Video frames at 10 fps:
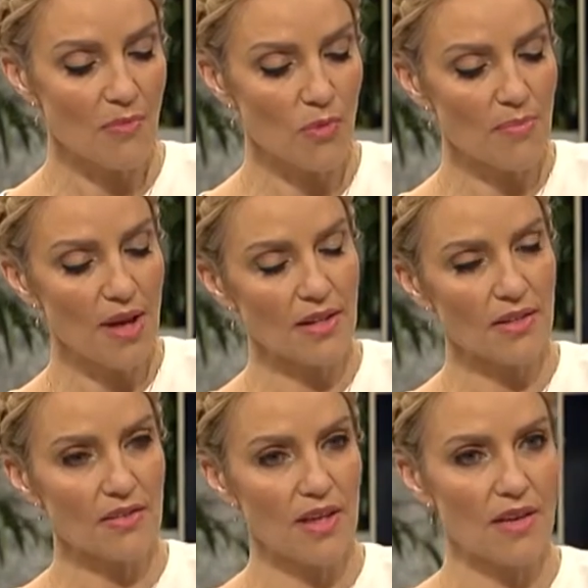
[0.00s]
And what
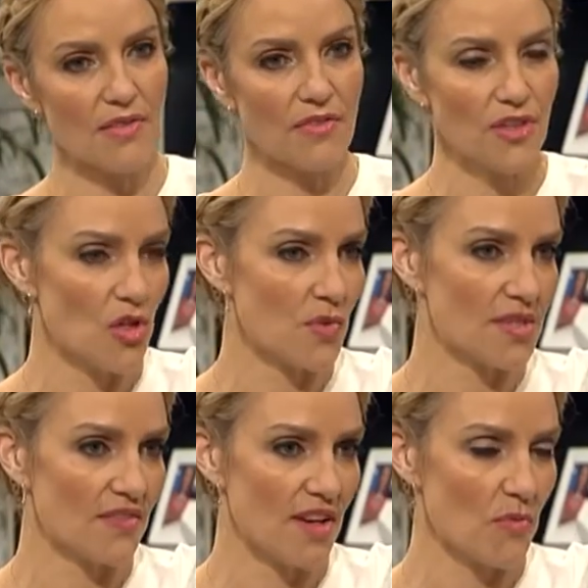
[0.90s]
about you
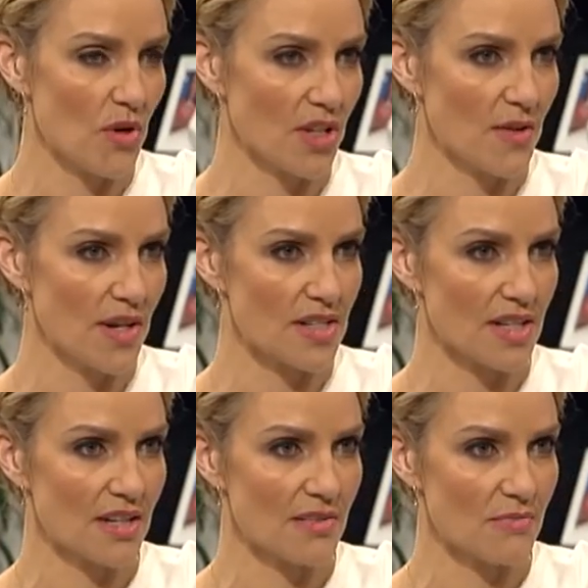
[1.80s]
as a vet, what can you
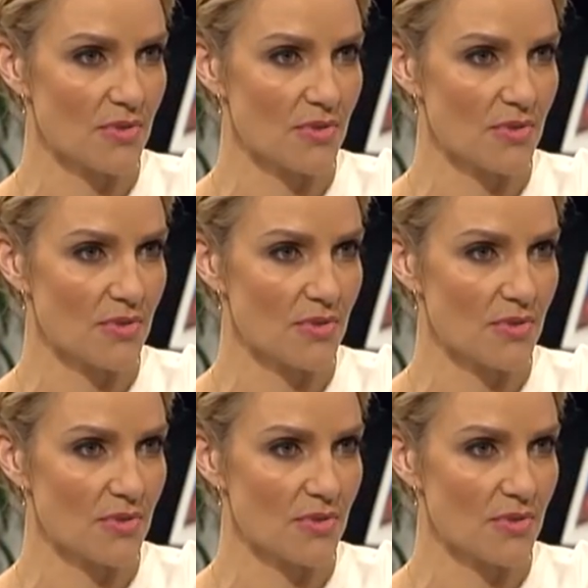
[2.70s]
actually